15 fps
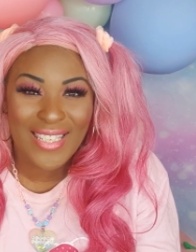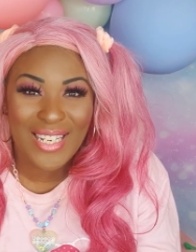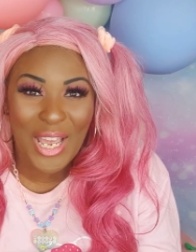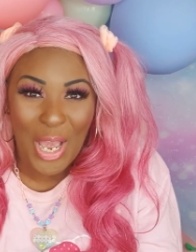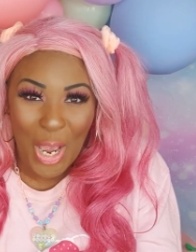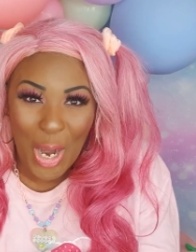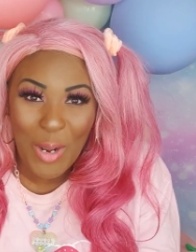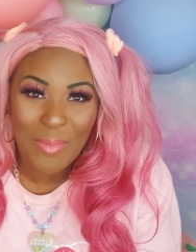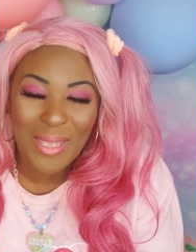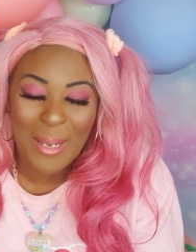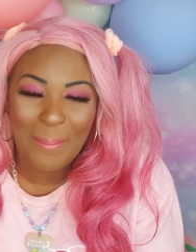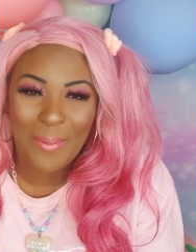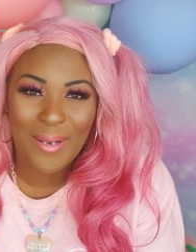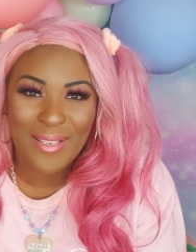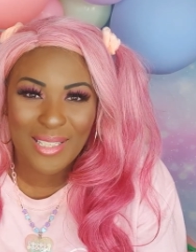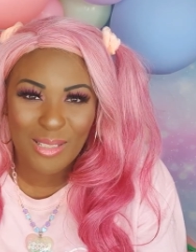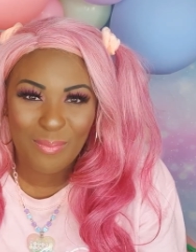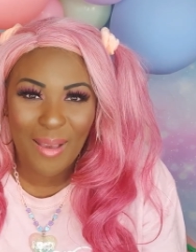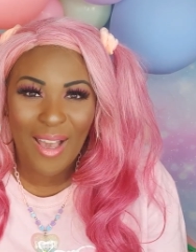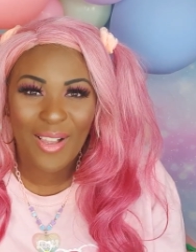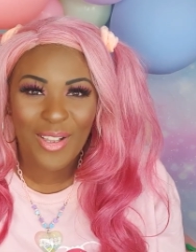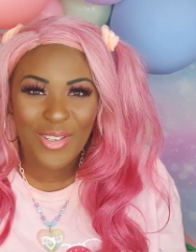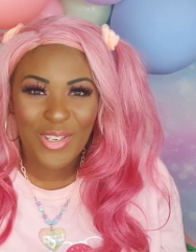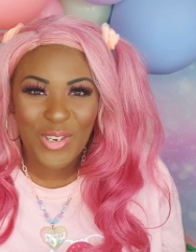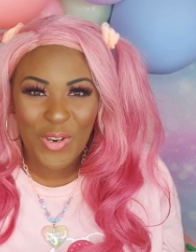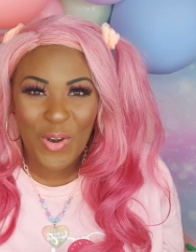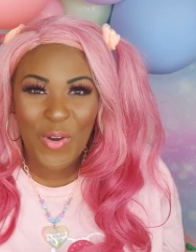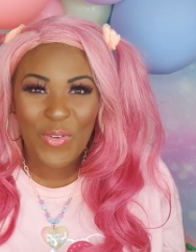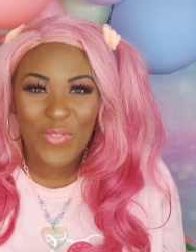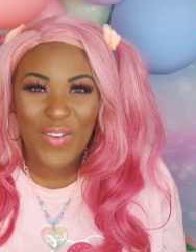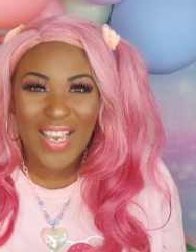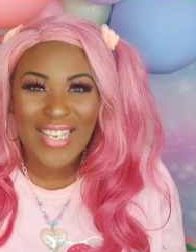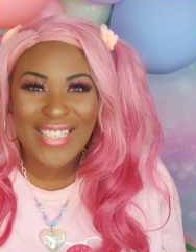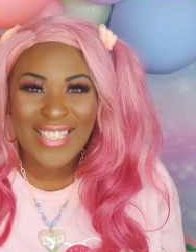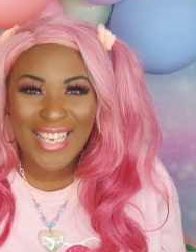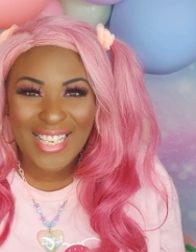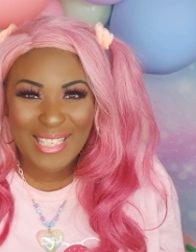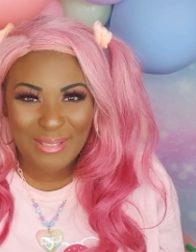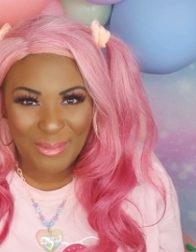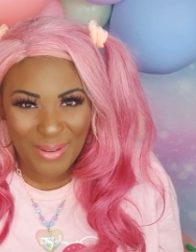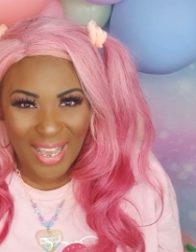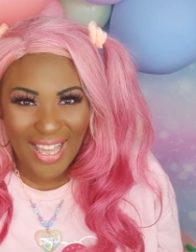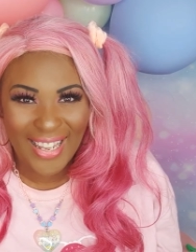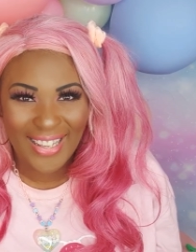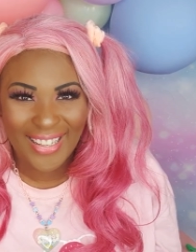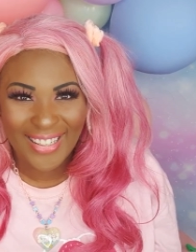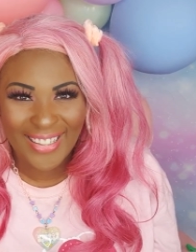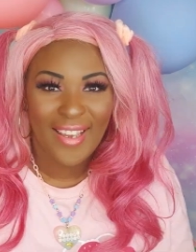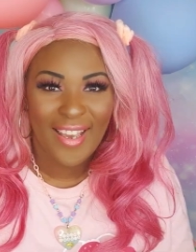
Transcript: And I hope that it put a smile on your face as well.